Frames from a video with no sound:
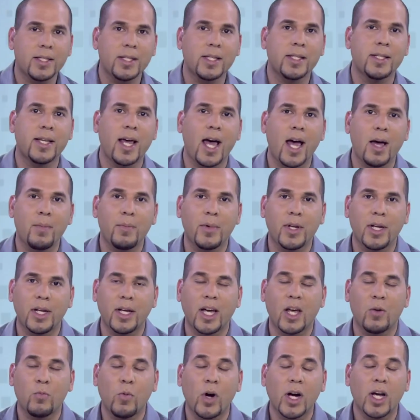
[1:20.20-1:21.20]
this is
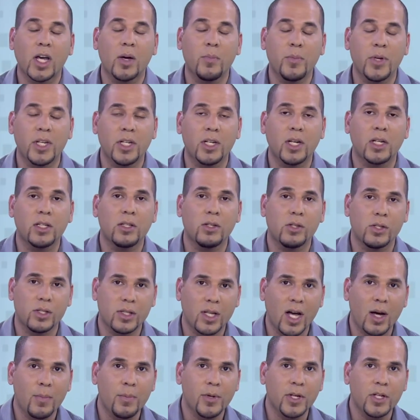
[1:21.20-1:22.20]
happening and what can be done to
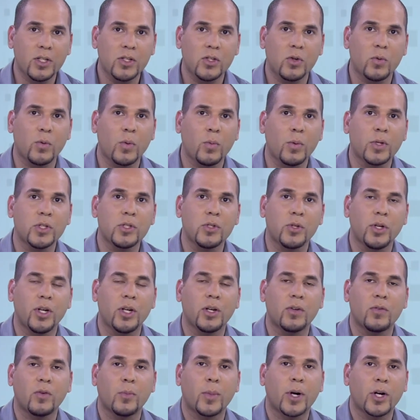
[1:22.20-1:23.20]
stop it. So we want to
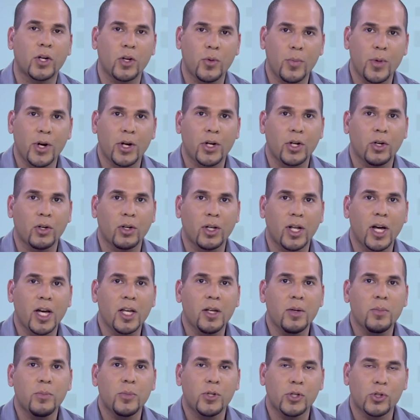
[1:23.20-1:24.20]
hear from our community
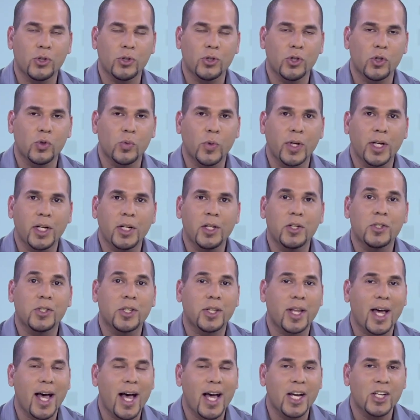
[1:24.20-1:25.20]
online. Be sure to tweet in
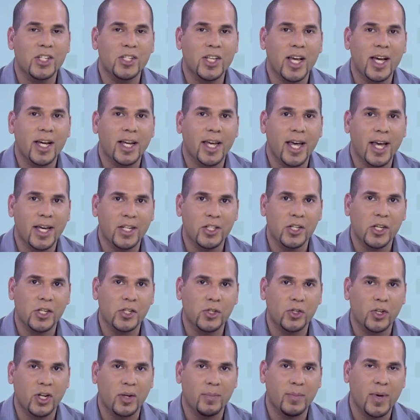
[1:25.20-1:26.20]
using the hashtag
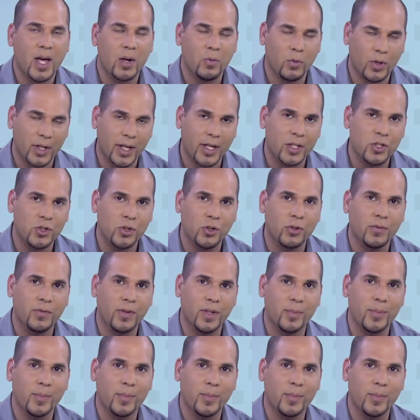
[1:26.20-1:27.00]
AJStream and we'll get to your